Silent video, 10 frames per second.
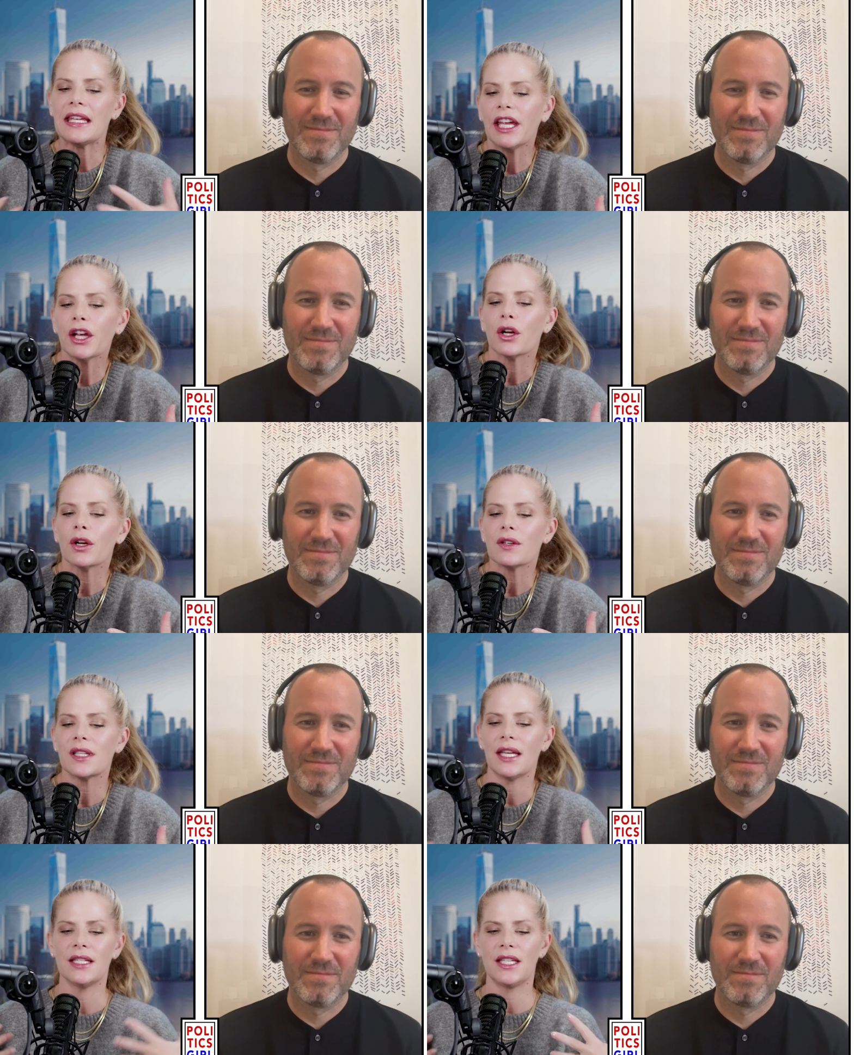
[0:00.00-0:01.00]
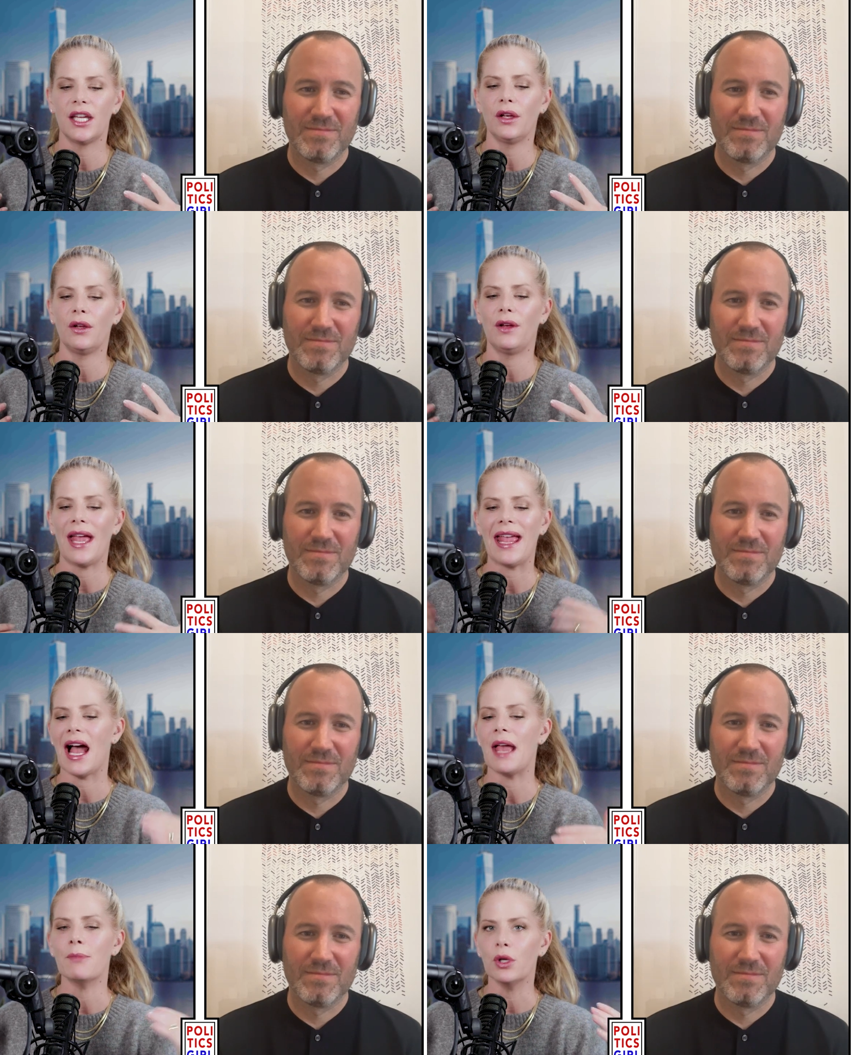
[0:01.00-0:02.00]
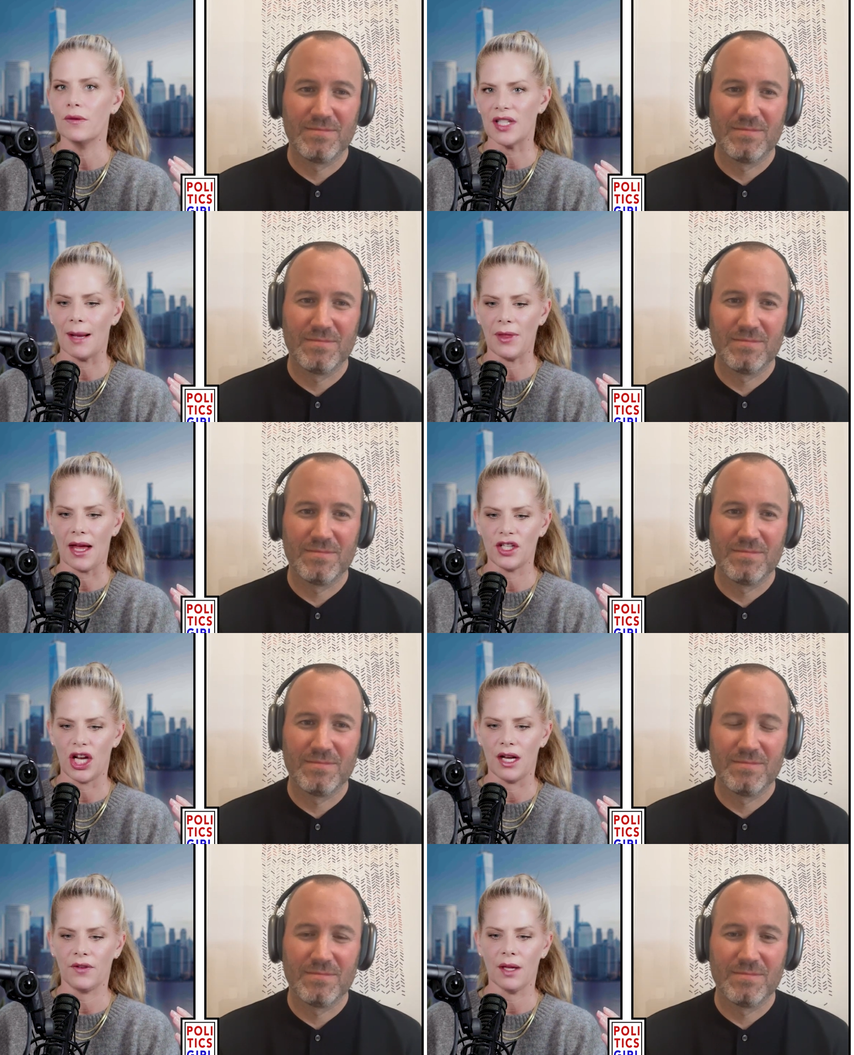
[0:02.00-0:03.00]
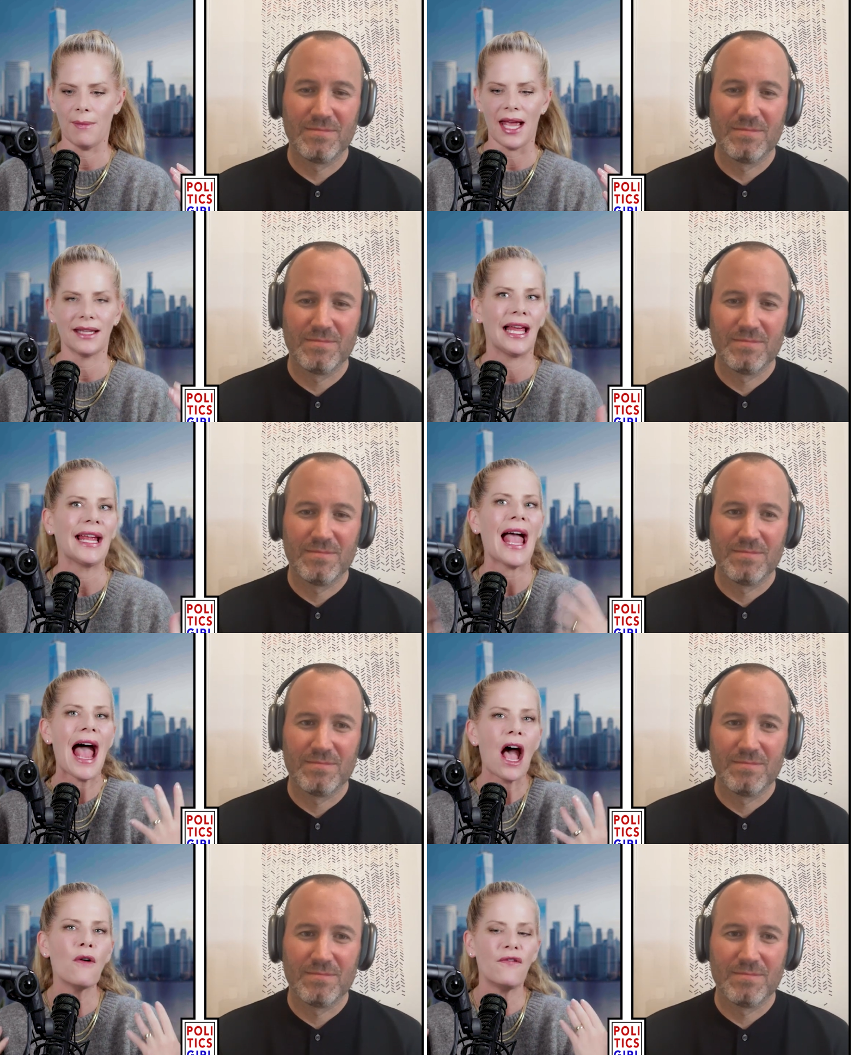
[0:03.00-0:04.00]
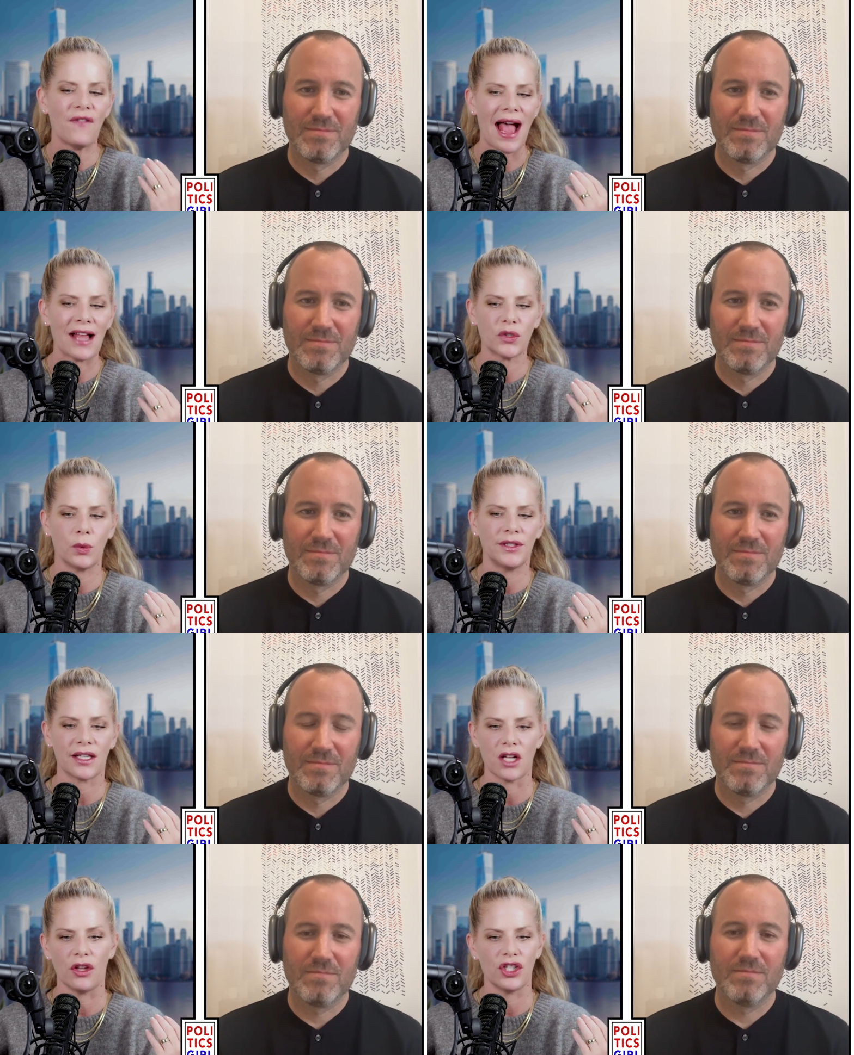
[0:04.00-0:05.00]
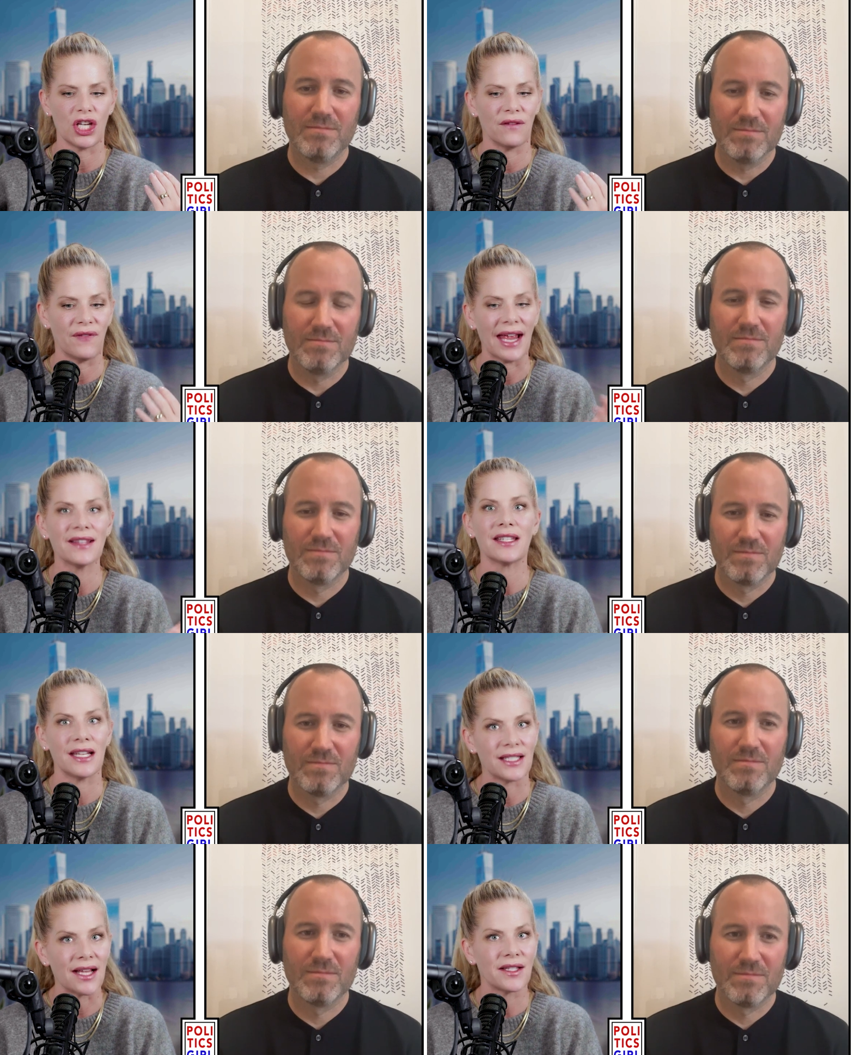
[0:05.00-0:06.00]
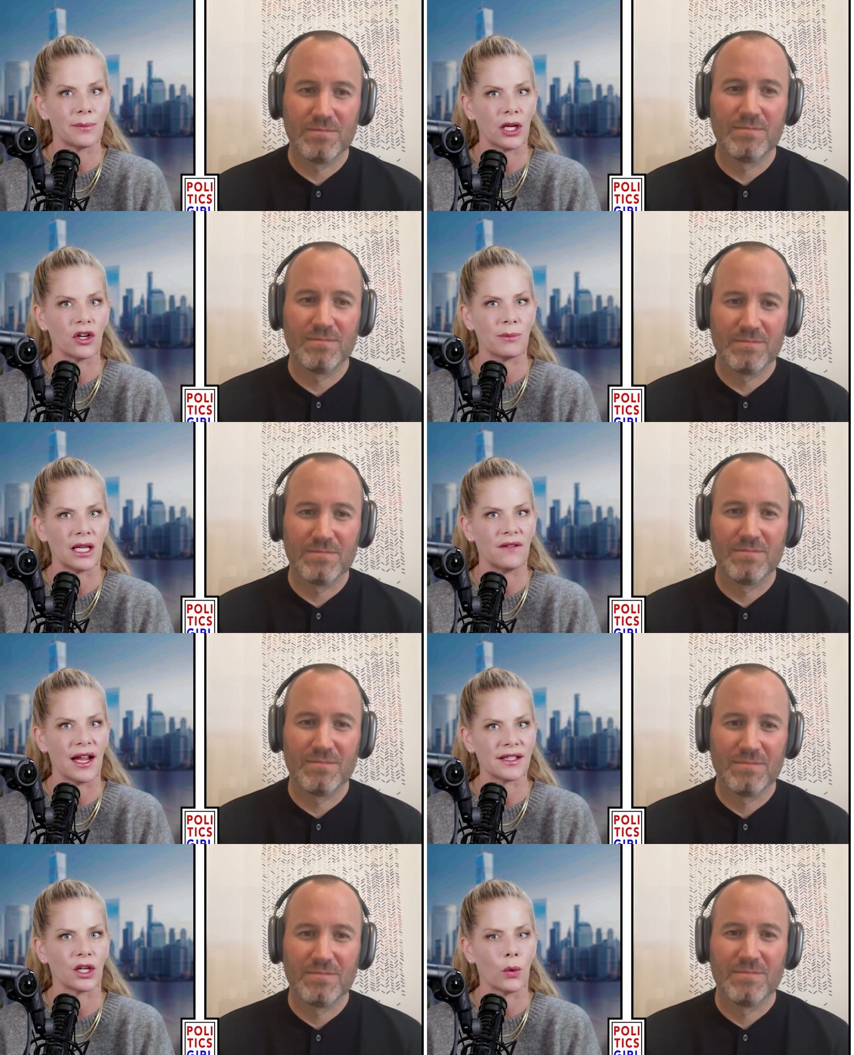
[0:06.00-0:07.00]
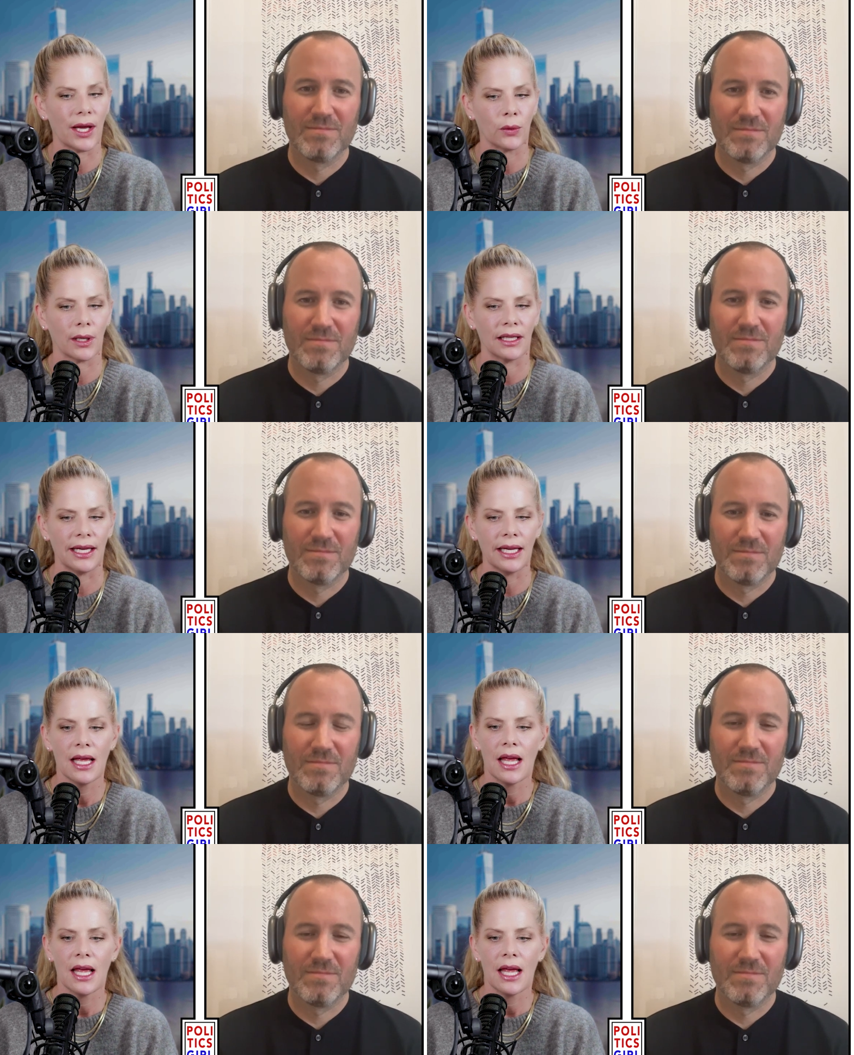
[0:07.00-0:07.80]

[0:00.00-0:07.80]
Speaker 1: years until AI moves up that chain of command? Like, how fast will technology hmm. advance? And it does appear to be advancing quite quickly.